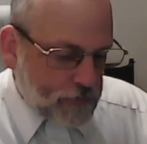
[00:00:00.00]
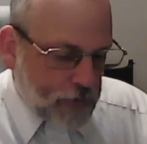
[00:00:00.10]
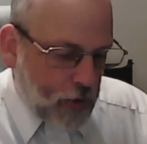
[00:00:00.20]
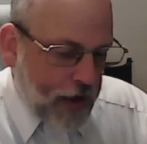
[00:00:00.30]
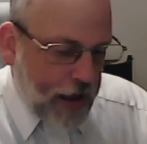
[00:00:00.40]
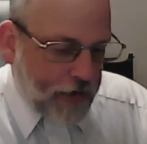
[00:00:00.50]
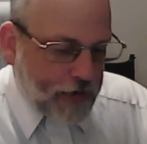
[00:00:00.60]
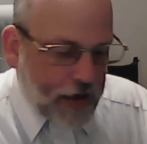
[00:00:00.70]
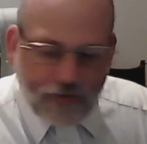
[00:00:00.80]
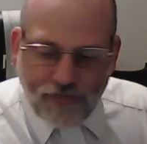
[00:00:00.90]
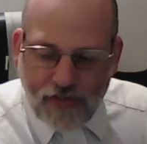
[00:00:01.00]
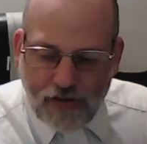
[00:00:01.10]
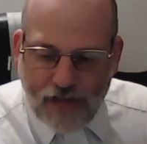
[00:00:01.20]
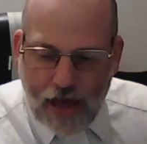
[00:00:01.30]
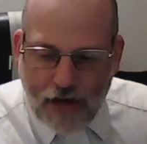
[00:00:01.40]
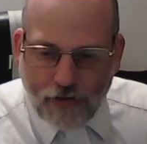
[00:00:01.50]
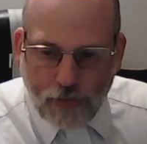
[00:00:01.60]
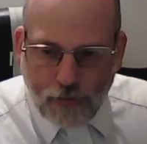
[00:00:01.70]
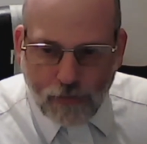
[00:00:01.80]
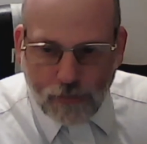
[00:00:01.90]
Okay, kind of defeatist
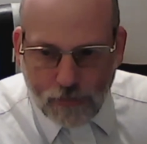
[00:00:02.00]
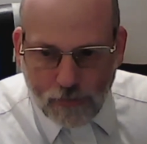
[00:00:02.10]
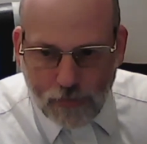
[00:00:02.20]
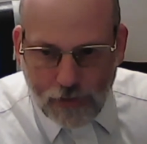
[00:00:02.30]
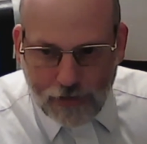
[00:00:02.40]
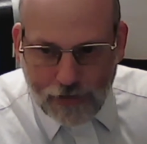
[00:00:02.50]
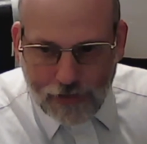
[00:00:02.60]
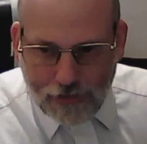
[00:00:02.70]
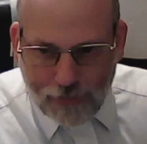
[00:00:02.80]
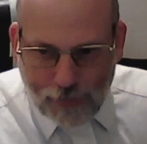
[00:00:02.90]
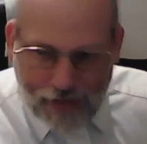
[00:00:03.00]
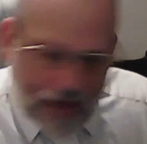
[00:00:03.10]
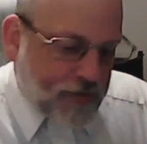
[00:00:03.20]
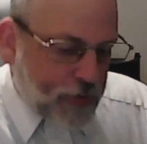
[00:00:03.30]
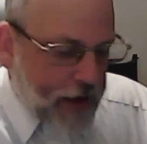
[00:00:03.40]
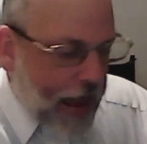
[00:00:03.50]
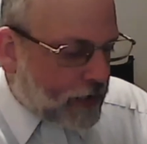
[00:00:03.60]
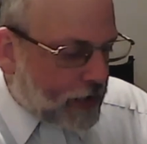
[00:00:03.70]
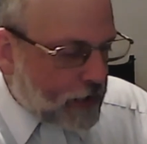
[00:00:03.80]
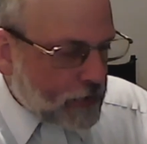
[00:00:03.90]
attitude. But that's the
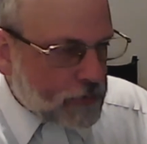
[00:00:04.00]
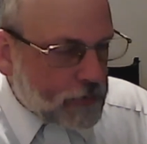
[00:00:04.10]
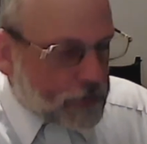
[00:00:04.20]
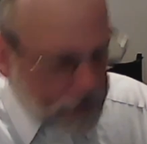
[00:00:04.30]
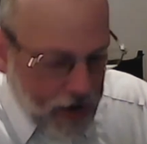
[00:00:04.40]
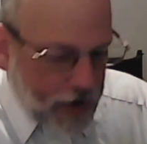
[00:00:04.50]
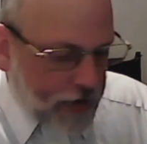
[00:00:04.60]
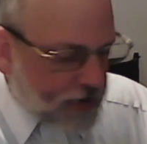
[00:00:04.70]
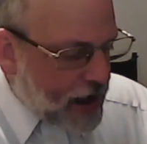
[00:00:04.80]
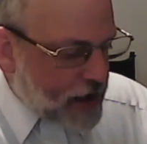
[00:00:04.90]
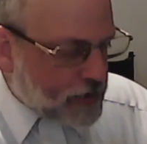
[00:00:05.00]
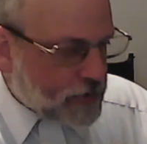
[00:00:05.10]
reality. They're not going to change.